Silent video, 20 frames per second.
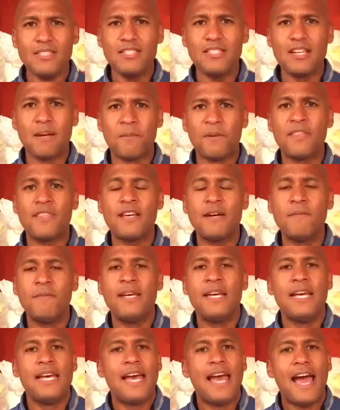Some of them
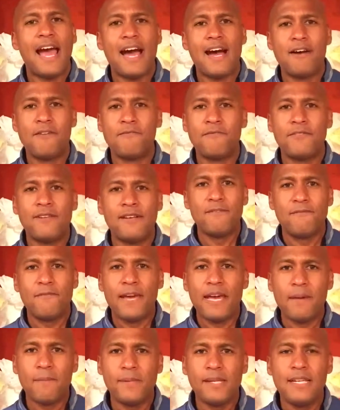have
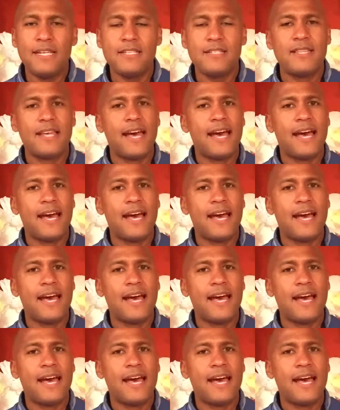families